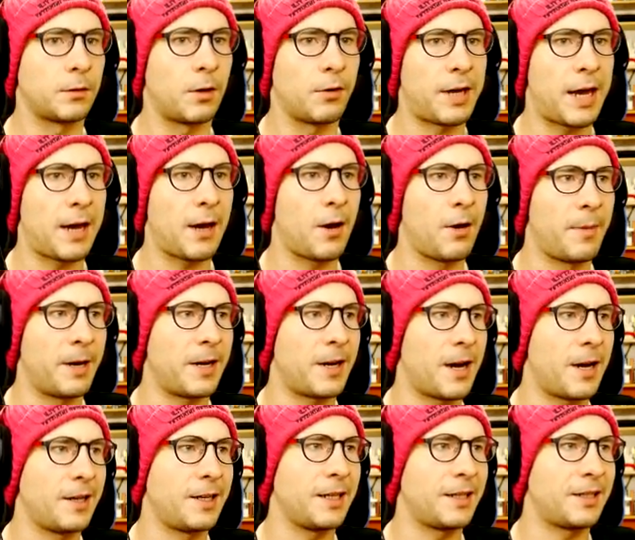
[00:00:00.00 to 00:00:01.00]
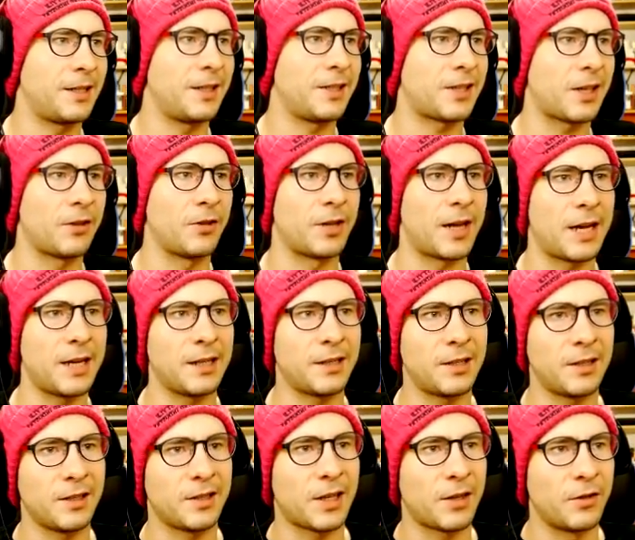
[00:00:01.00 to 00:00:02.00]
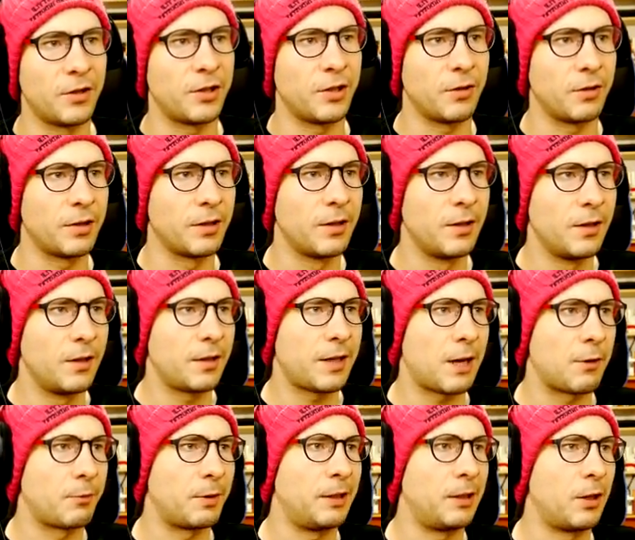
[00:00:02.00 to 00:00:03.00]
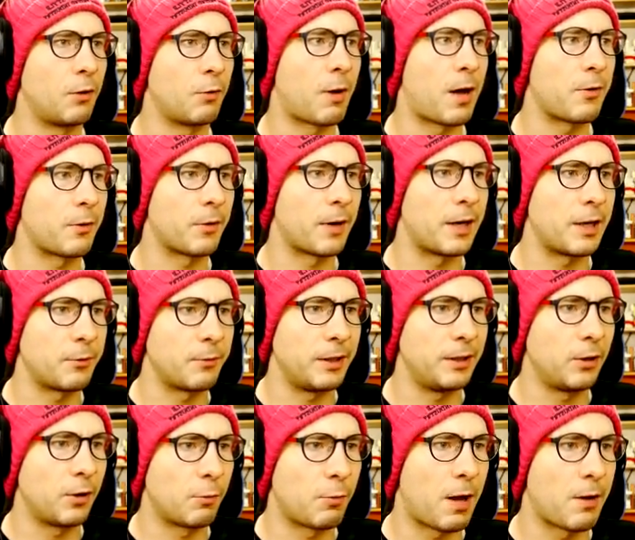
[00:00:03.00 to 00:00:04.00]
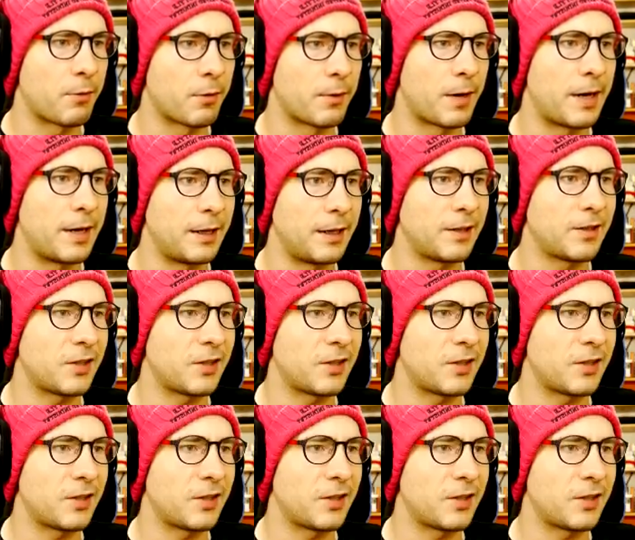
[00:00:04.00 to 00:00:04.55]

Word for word: Okay, oh my god, get to this other guy, get to this other dude. Okay, reload while we're running, reload while we're running.